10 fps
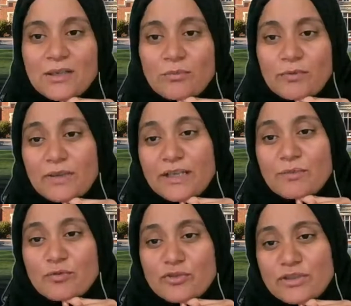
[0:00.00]
Providing
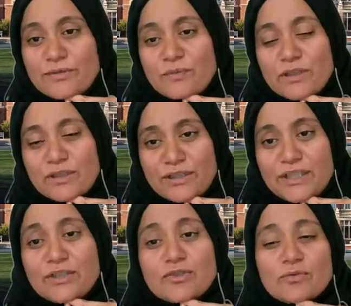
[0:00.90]
poor children with
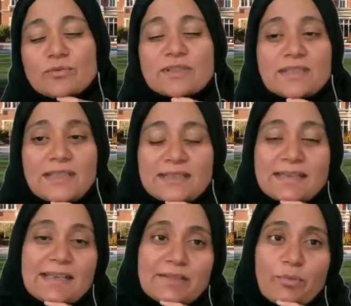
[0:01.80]
learning tools. Yes,
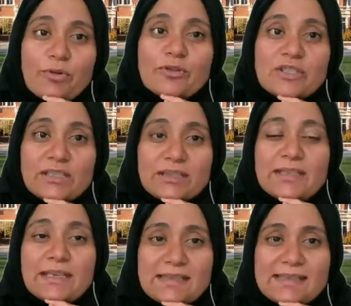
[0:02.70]
as a project,
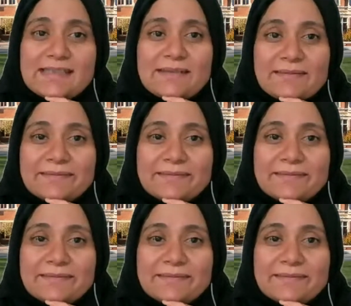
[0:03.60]
yes.